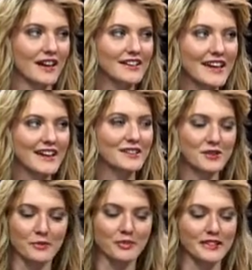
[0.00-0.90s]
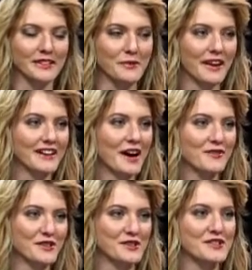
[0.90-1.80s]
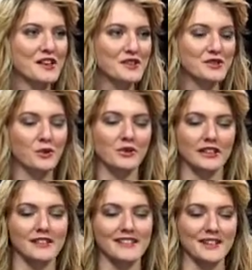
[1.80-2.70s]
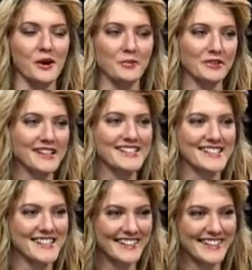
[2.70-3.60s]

I can't completely write it off as soulless and hopeless.